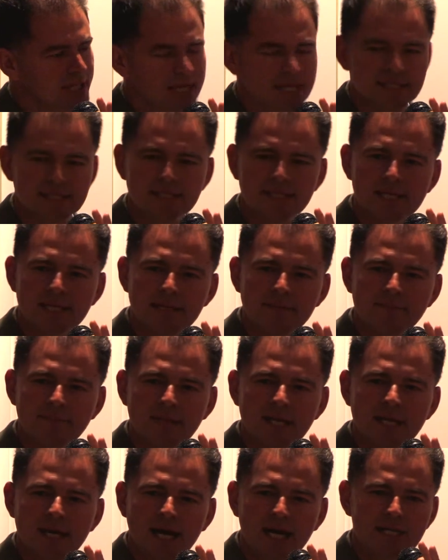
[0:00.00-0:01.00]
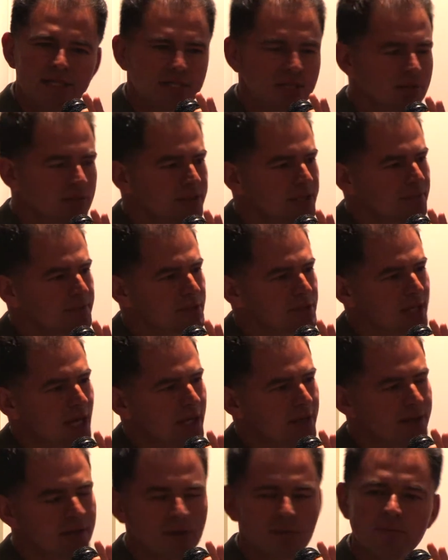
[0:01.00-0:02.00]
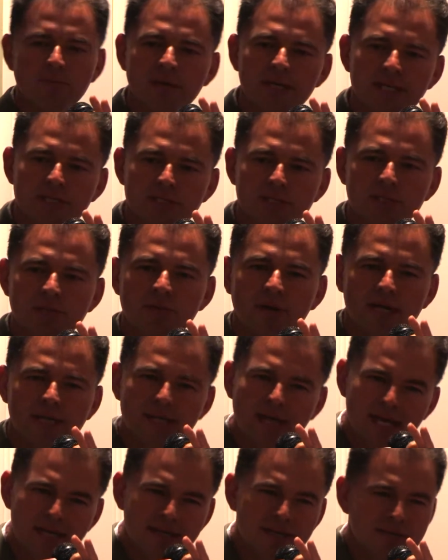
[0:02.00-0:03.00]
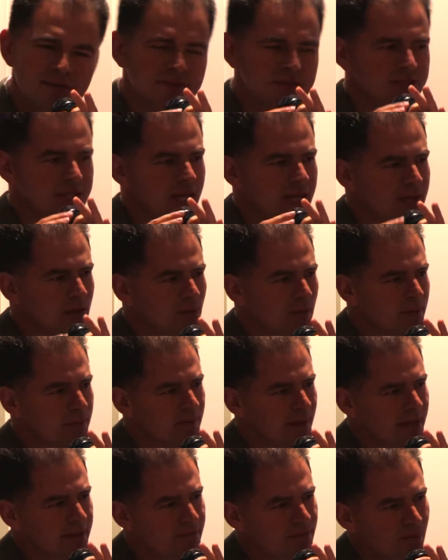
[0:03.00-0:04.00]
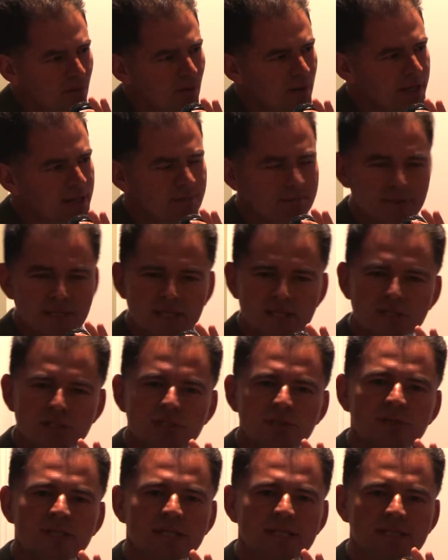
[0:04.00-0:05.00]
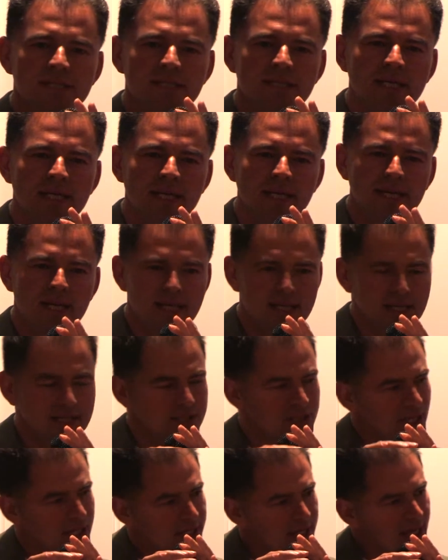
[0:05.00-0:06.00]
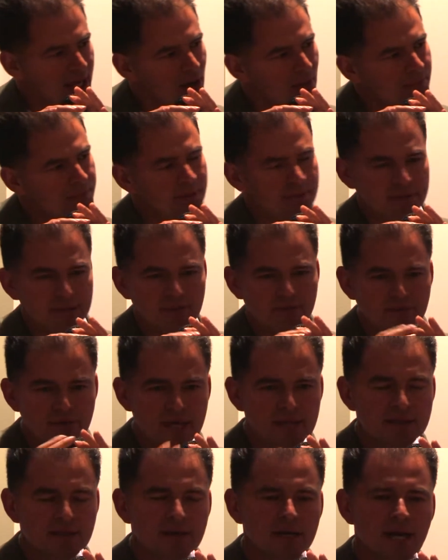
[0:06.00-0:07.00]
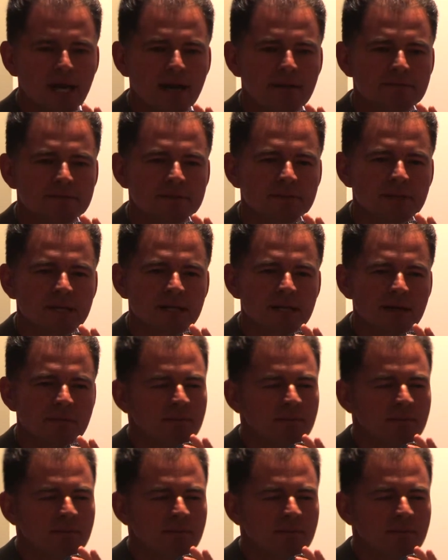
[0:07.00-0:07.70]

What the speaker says: Yes, I told Jim Scott, you know what, it's true. I could have stayed there with my 40 plus students and help them and affect their lives.